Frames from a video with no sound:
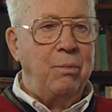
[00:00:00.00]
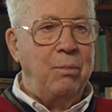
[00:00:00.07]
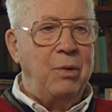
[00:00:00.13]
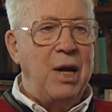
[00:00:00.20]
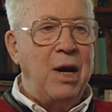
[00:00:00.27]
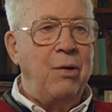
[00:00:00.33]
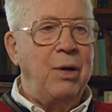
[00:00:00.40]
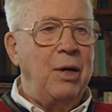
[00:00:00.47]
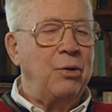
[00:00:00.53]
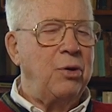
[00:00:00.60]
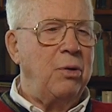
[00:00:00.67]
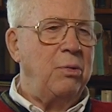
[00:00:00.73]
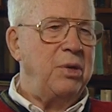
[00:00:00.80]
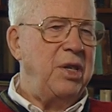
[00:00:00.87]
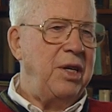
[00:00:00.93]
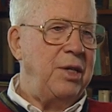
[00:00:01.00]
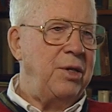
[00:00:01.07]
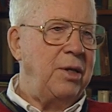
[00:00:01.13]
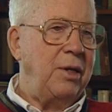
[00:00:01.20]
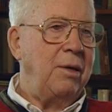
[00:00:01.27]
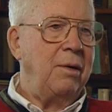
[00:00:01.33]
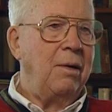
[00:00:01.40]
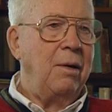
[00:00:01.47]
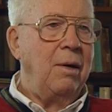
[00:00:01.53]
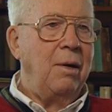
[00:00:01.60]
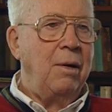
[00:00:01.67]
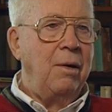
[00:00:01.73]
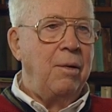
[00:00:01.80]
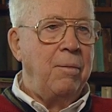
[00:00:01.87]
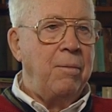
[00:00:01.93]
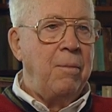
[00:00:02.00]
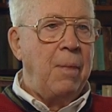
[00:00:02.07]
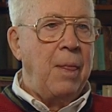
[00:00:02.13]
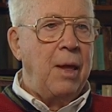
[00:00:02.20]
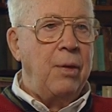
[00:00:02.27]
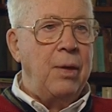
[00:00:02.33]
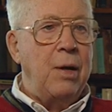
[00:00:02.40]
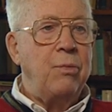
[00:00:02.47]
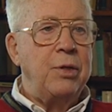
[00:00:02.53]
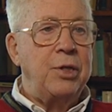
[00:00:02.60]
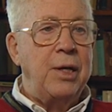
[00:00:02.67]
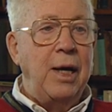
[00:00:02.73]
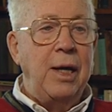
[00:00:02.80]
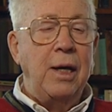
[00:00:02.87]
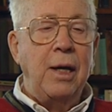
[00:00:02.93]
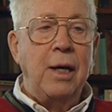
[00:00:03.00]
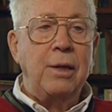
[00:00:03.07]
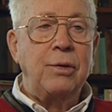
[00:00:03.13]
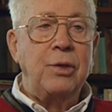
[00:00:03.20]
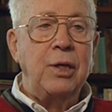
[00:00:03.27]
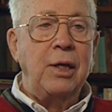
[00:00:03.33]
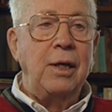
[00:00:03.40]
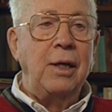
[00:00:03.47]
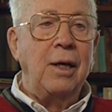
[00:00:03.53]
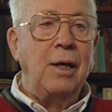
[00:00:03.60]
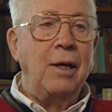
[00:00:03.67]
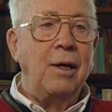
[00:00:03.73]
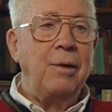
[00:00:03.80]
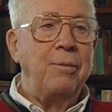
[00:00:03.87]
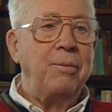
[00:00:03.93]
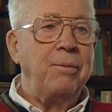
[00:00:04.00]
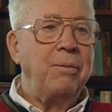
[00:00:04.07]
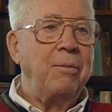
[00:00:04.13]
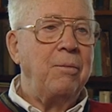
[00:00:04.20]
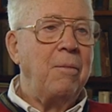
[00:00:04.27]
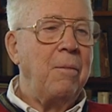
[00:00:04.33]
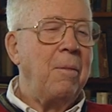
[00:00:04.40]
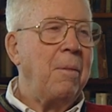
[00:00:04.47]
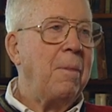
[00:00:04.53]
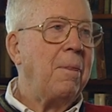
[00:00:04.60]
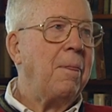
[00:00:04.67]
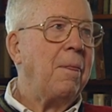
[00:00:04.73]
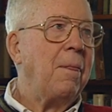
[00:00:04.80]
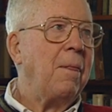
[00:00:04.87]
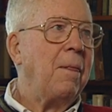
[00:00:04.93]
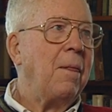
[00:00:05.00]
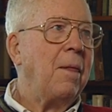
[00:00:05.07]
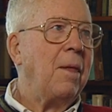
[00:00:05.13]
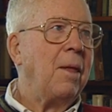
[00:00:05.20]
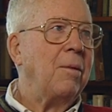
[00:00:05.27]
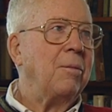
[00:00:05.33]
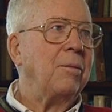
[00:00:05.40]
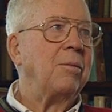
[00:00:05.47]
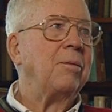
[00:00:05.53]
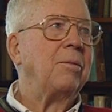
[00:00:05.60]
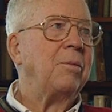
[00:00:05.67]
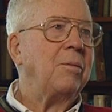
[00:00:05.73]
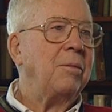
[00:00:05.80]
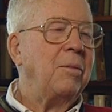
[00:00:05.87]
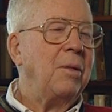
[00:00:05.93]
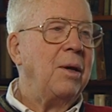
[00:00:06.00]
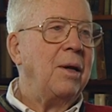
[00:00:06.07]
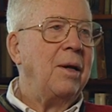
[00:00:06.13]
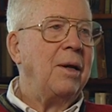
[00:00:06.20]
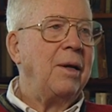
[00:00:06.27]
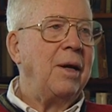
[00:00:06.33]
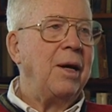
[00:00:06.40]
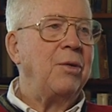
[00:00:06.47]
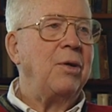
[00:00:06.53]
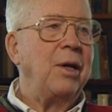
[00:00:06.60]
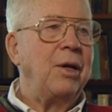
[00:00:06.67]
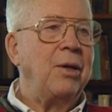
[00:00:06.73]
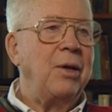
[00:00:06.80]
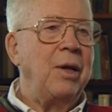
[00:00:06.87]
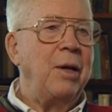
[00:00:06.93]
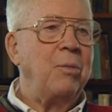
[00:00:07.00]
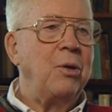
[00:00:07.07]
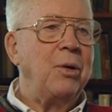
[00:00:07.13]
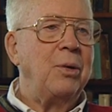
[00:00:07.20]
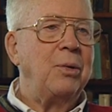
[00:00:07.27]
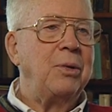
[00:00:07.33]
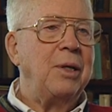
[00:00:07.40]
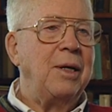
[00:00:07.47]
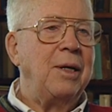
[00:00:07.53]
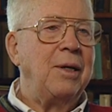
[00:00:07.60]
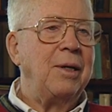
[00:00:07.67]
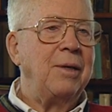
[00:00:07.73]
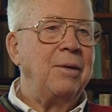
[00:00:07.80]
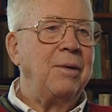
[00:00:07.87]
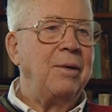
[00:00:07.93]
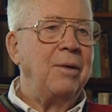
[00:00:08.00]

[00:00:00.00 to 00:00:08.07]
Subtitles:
downhill, so it was easy. Then we stayed at the, can't think of the name of the hotel. In